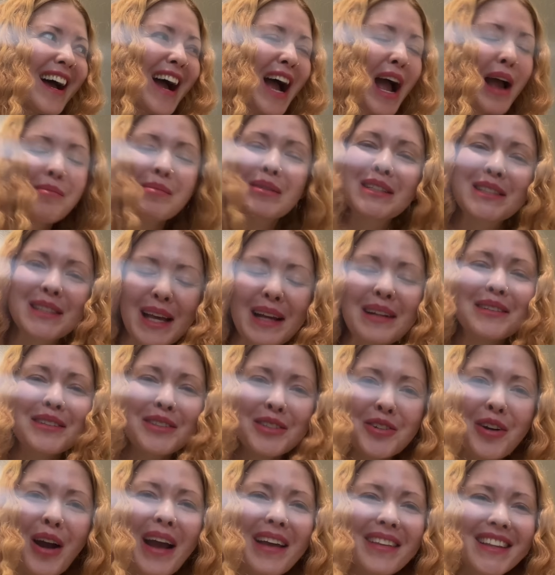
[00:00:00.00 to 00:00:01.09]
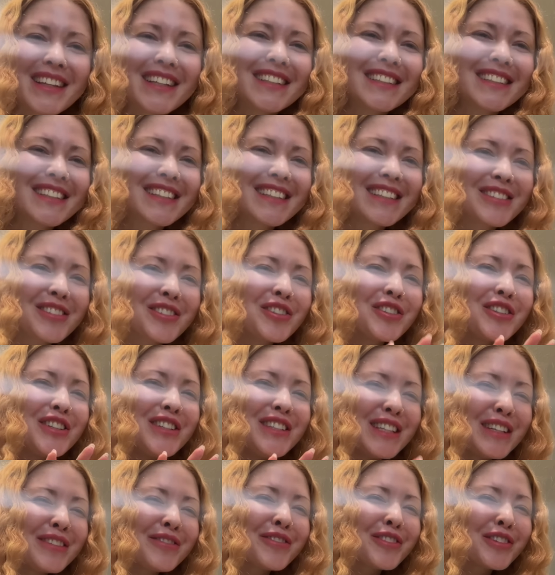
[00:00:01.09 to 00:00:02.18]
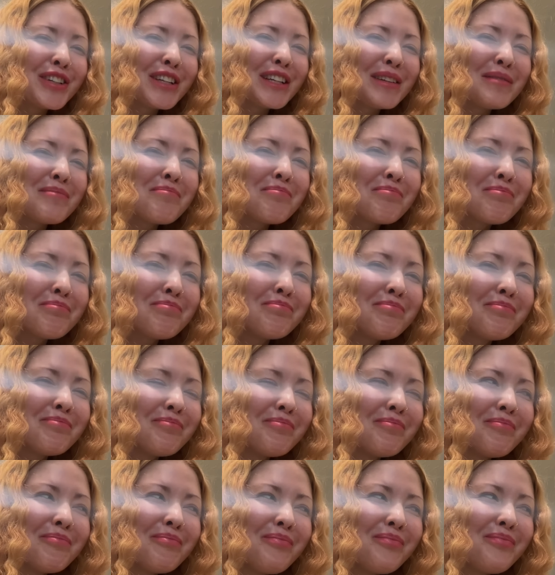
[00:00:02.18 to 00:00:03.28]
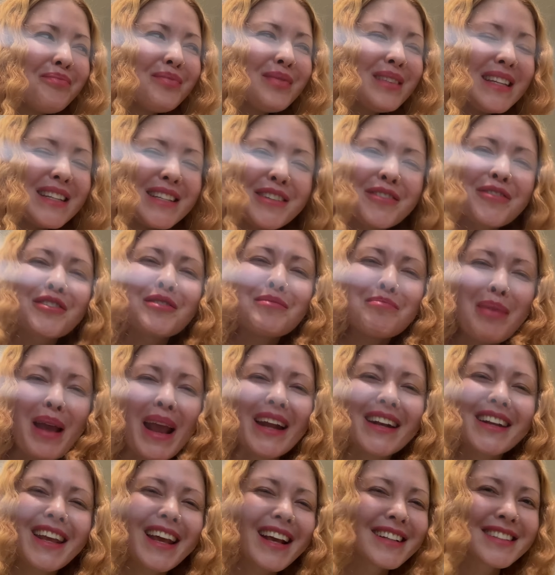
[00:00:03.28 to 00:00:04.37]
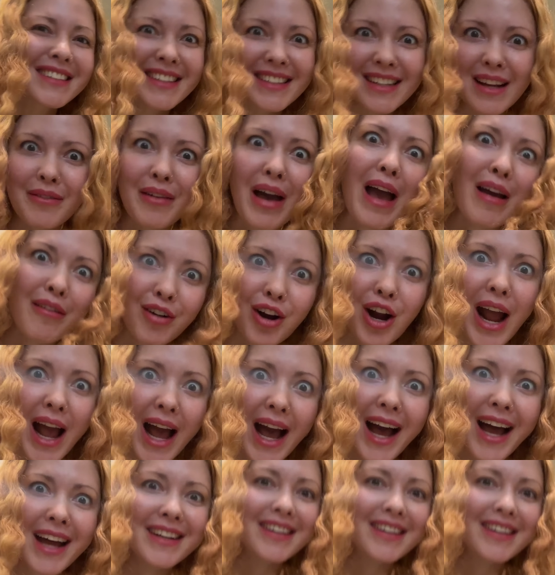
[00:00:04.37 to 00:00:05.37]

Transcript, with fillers: I'm excited to try these. These are different different pancakes than I've ever had.